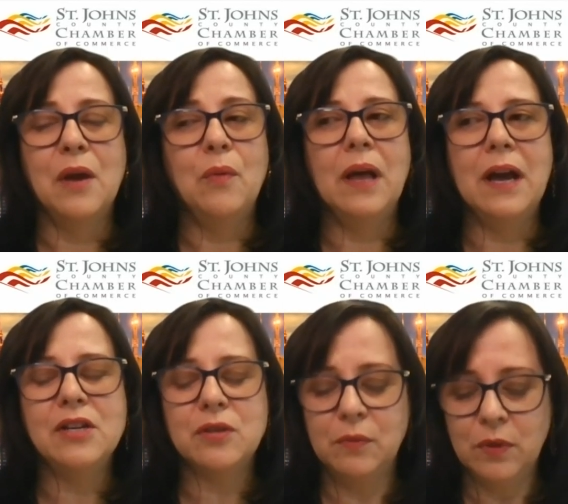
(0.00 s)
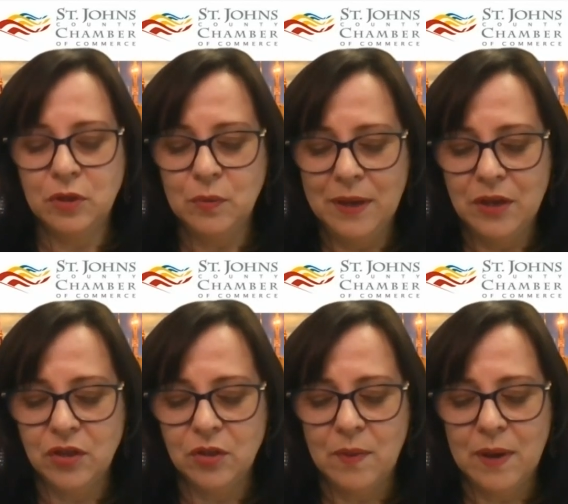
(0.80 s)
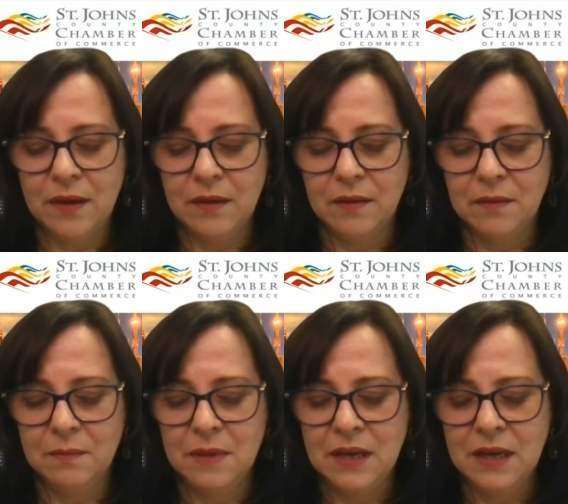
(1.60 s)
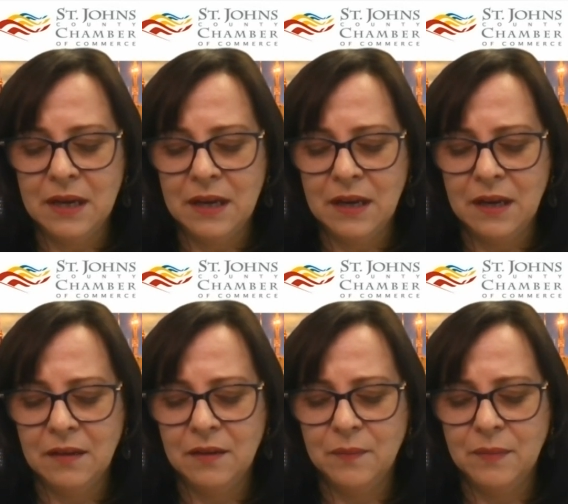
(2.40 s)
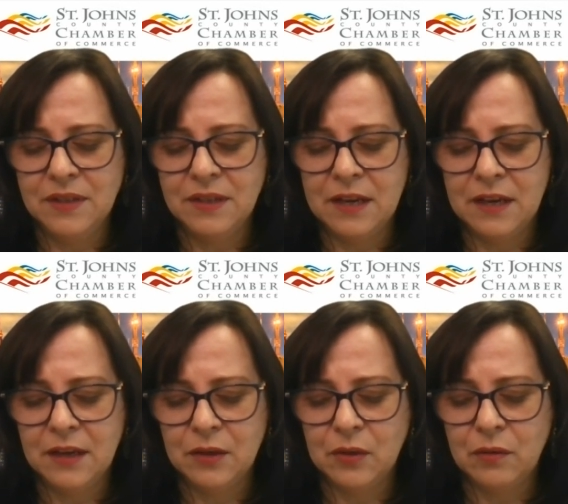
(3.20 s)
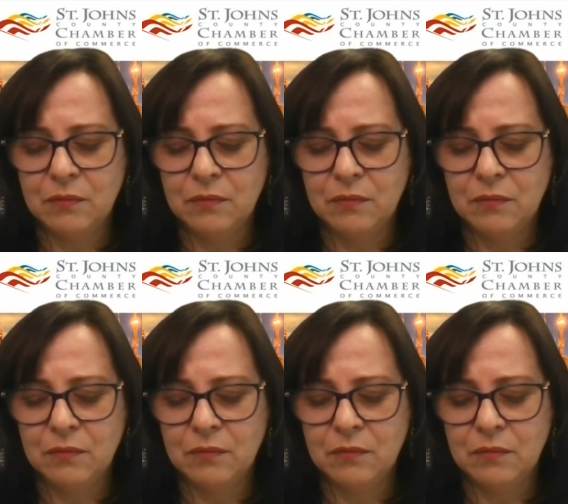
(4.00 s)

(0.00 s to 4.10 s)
Well, actually, what you mentioned about uh, mitigating uh, mitigating the,